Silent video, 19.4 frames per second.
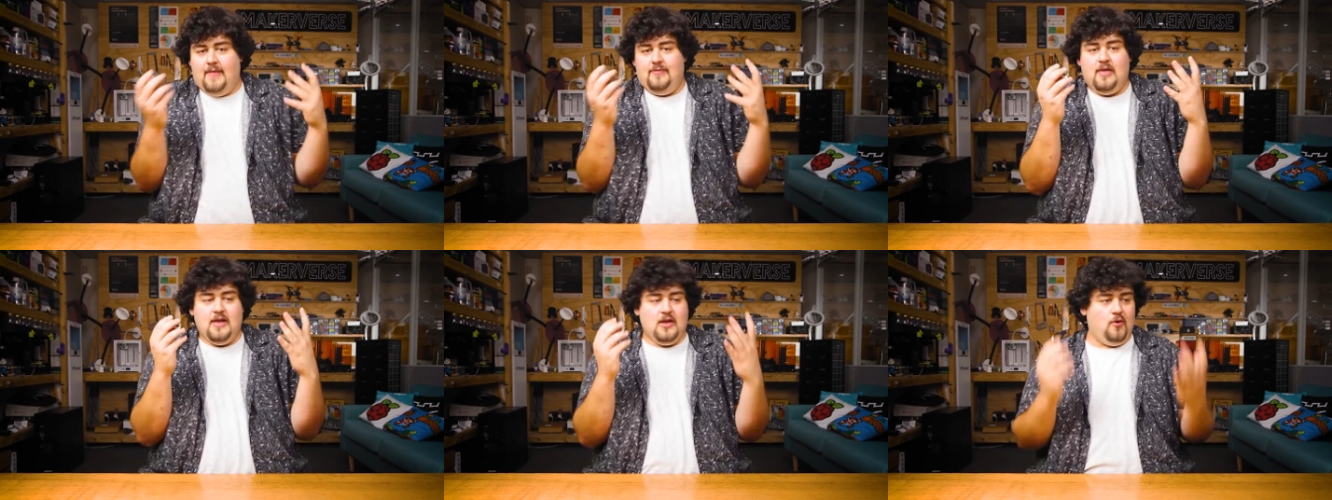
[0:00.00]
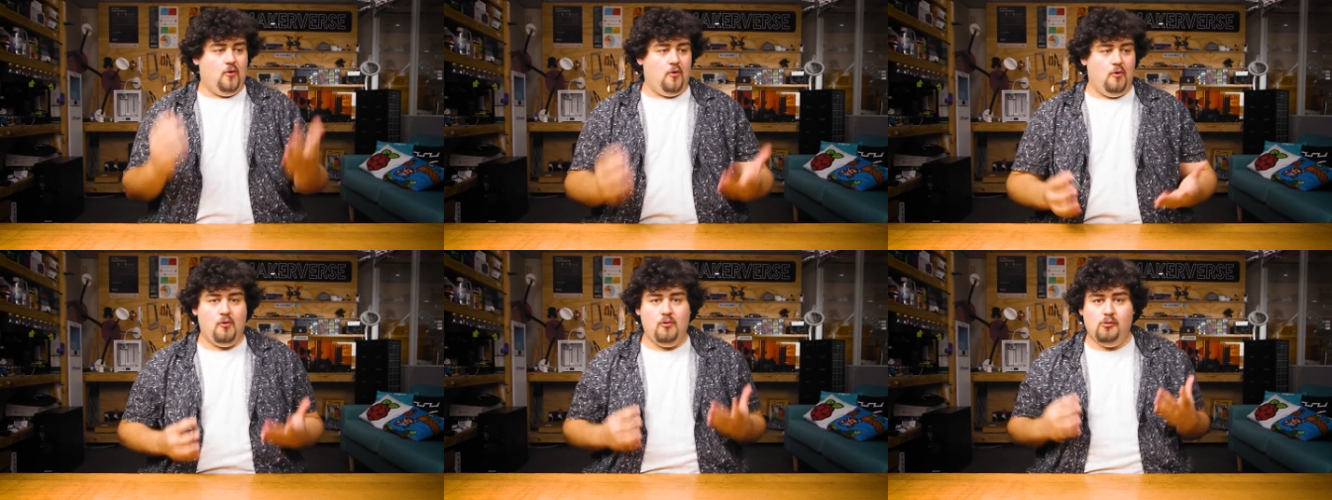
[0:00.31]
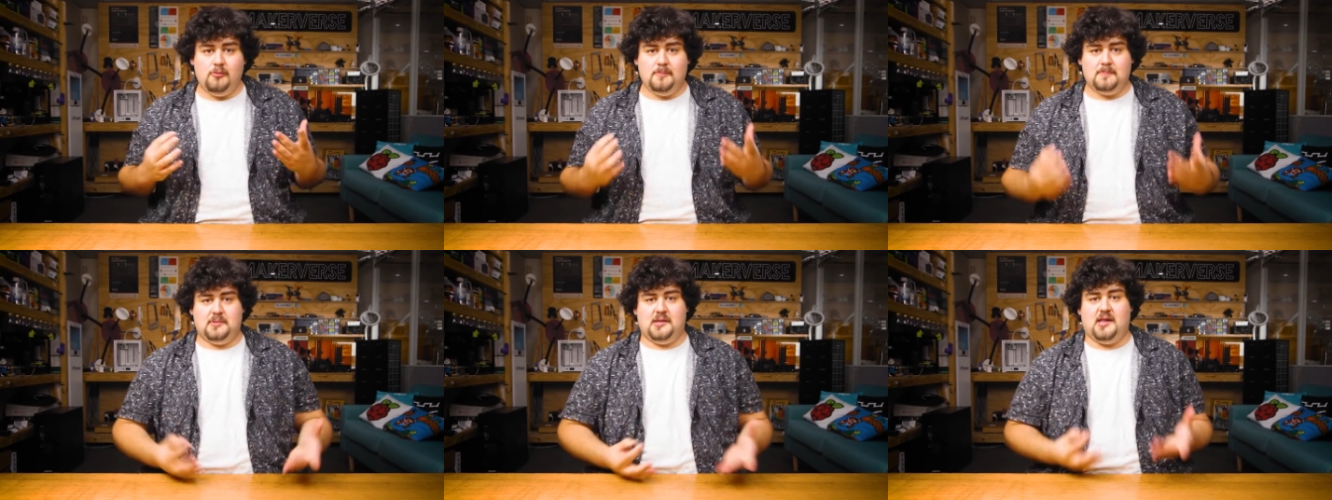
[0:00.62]
and they
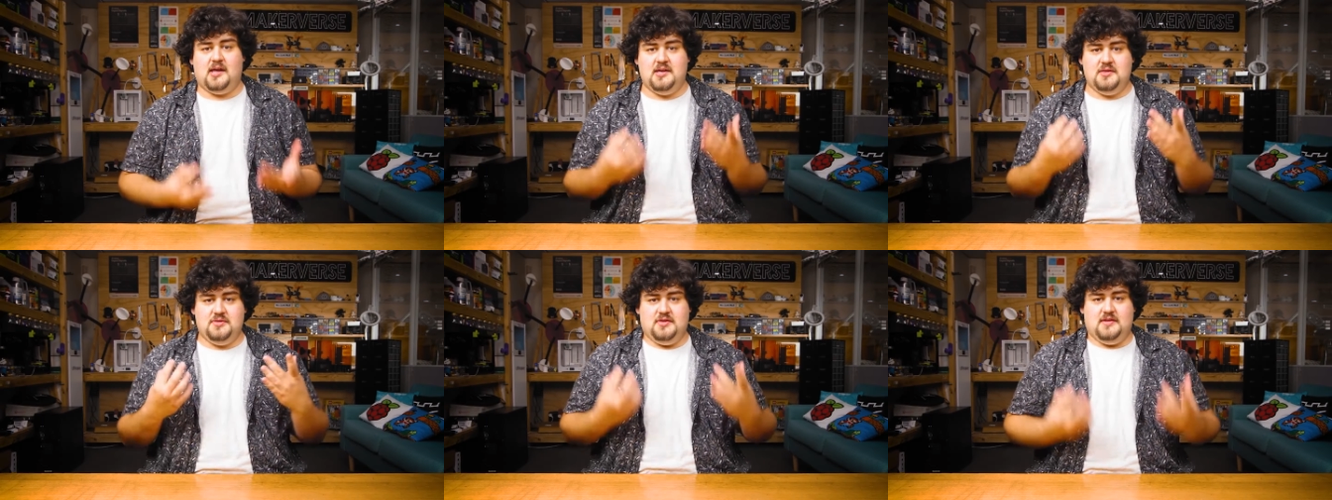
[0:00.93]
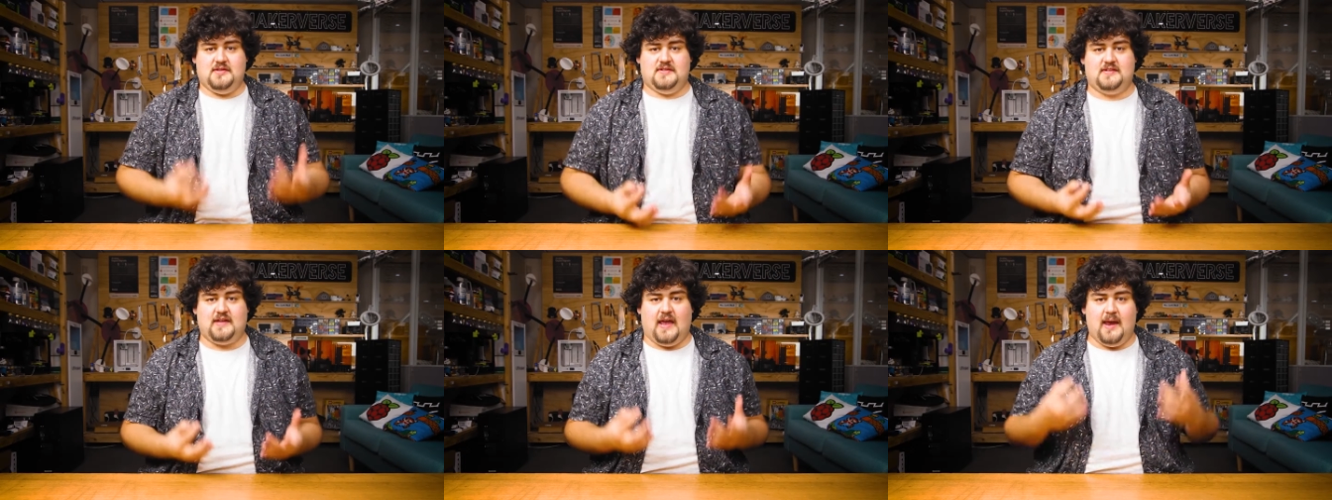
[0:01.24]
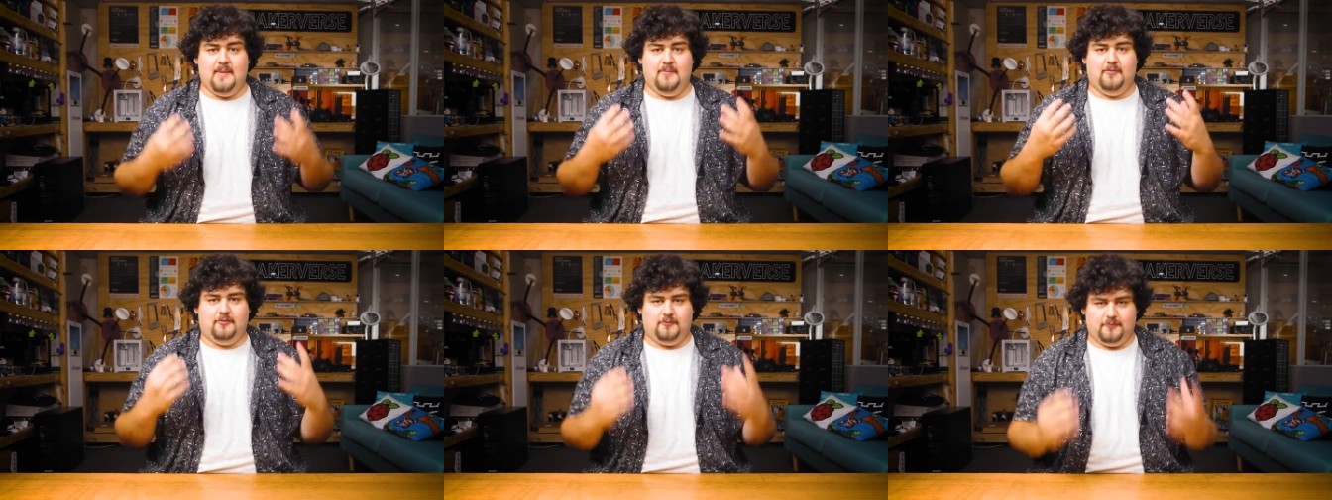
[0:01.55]
all play the
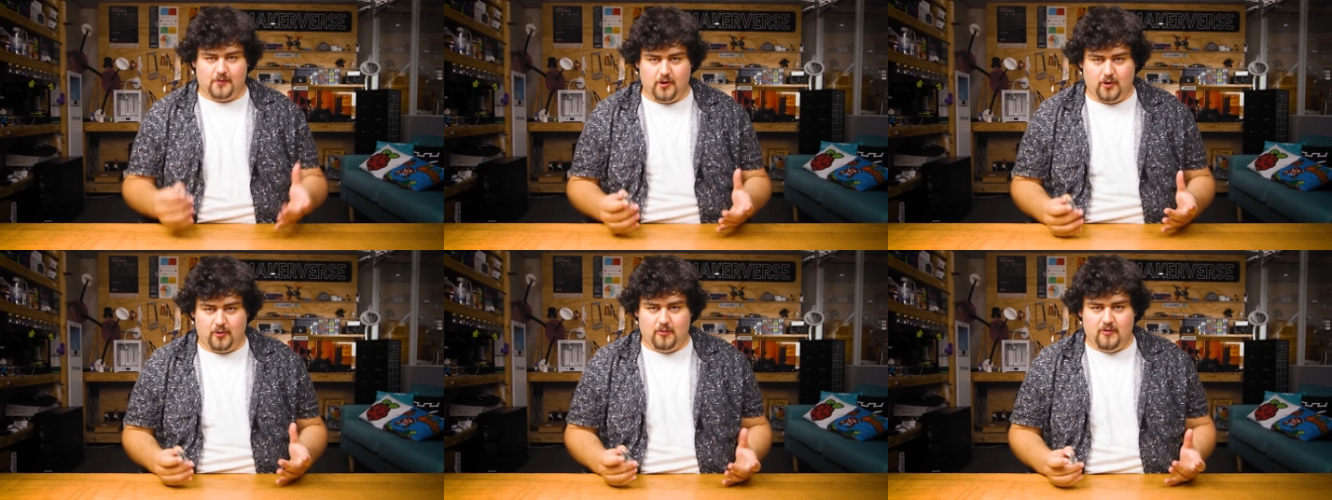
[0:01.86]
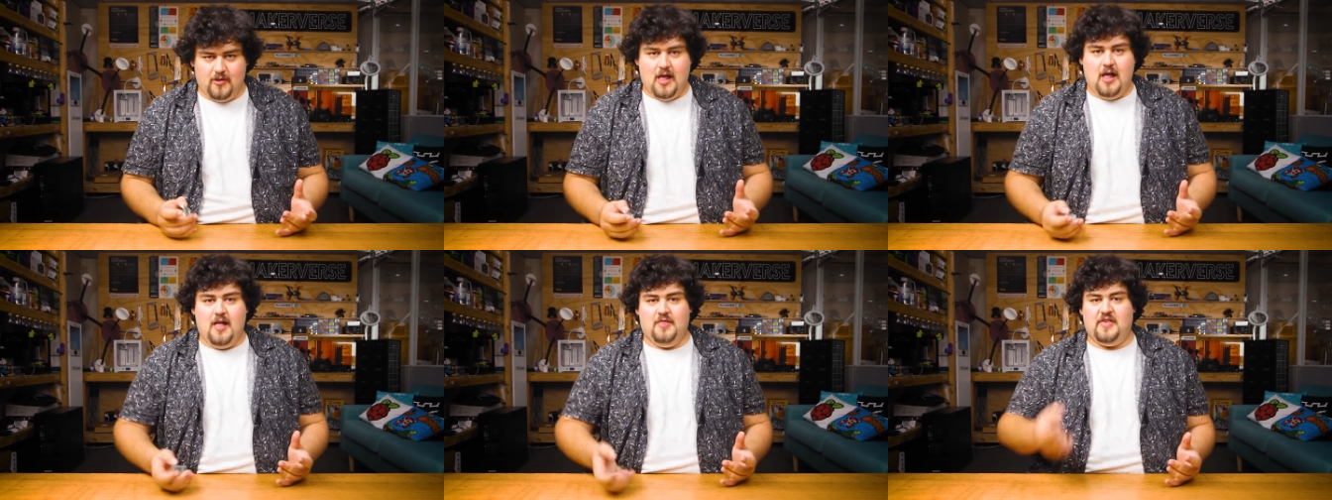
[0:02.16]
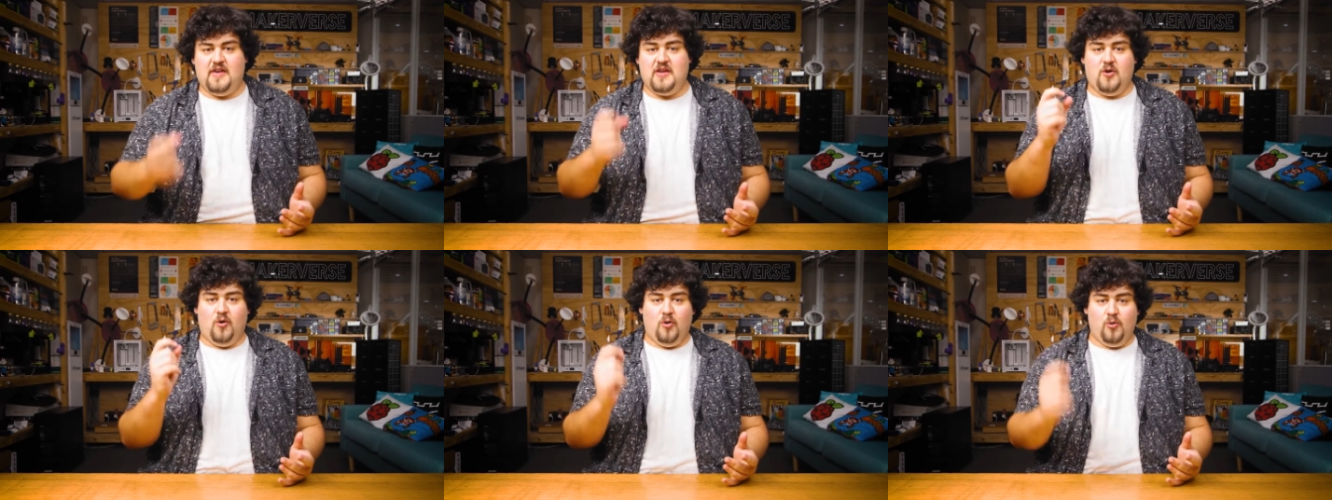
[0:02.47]
same role.
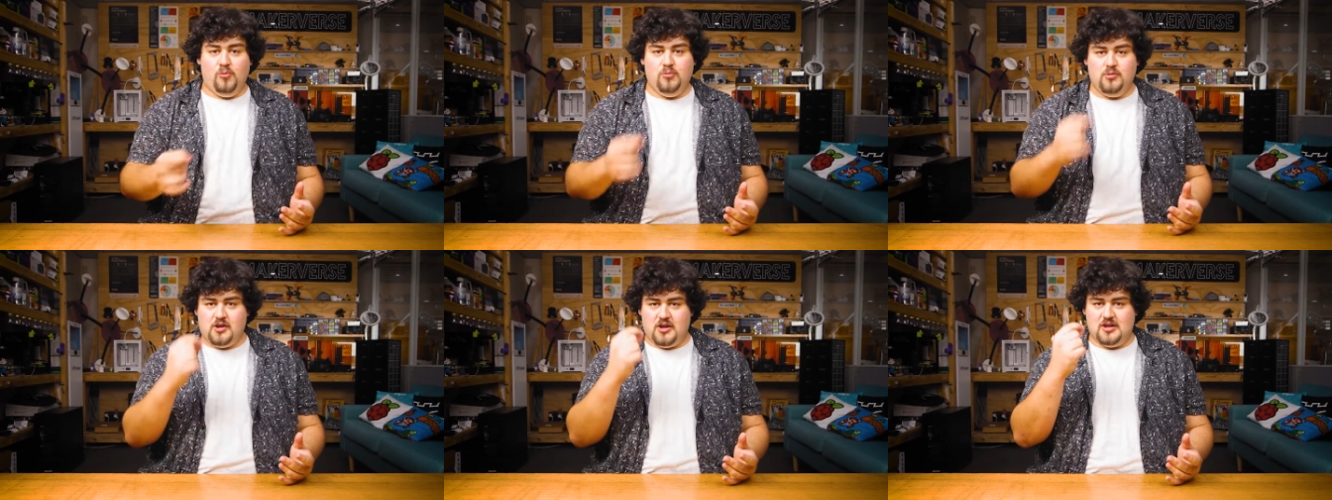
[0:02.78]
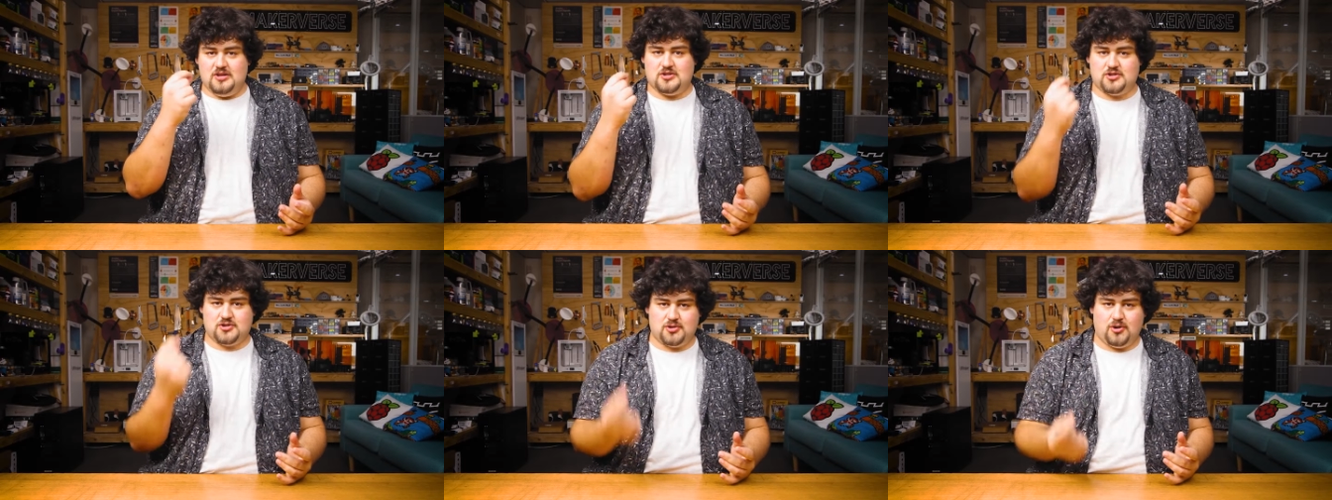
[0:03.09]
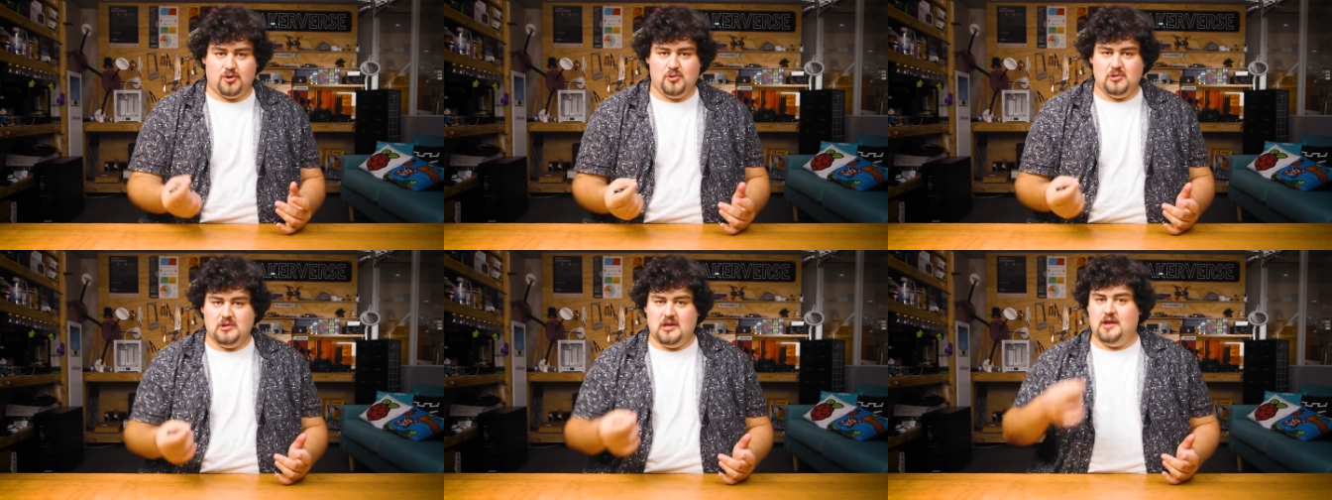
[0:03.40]
They all
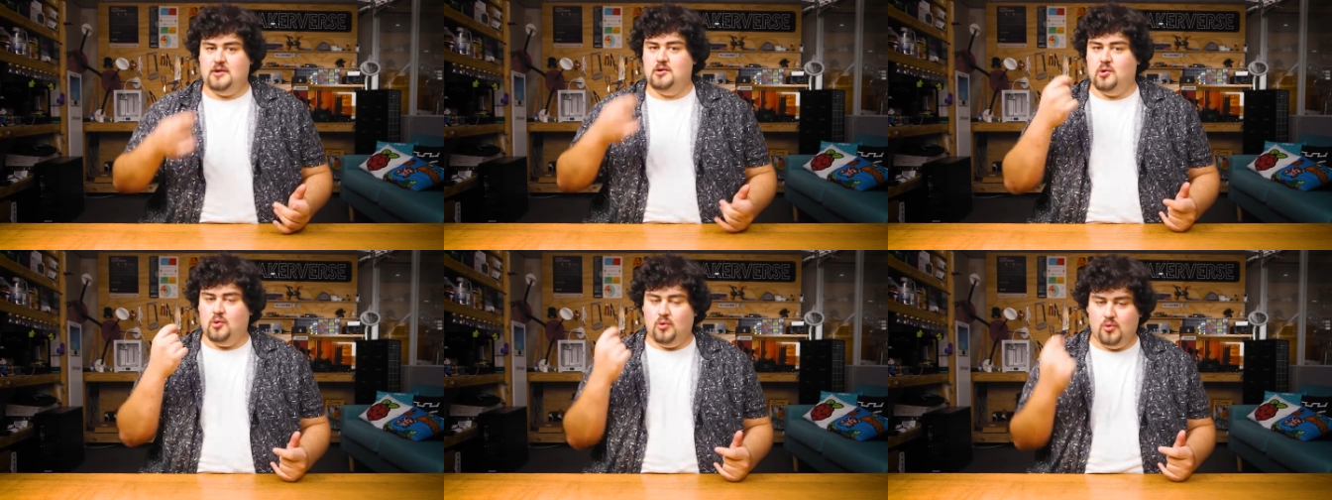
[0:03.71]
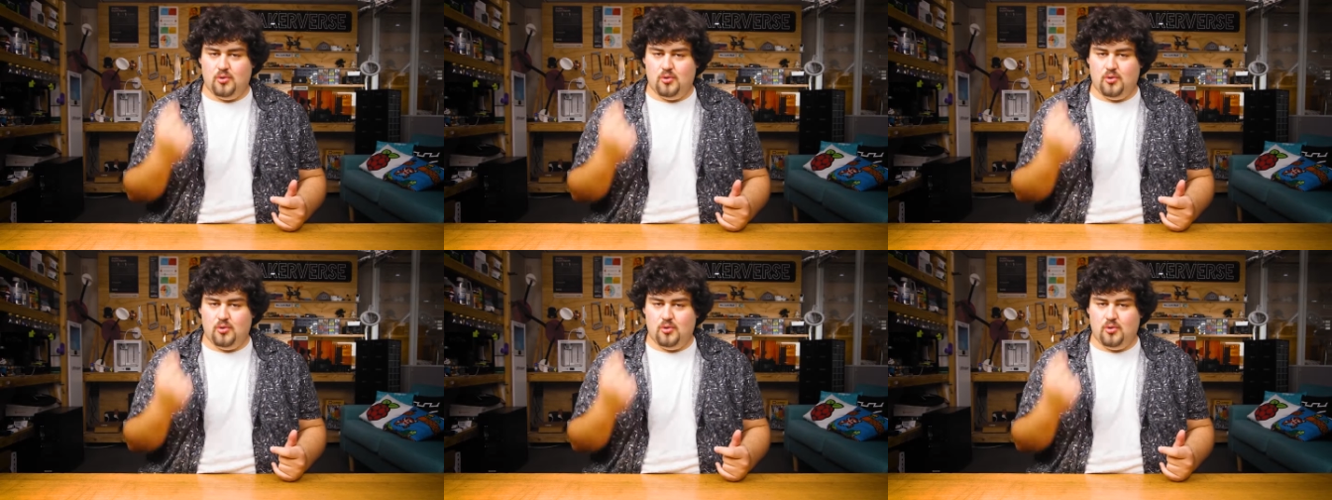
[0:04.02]
control and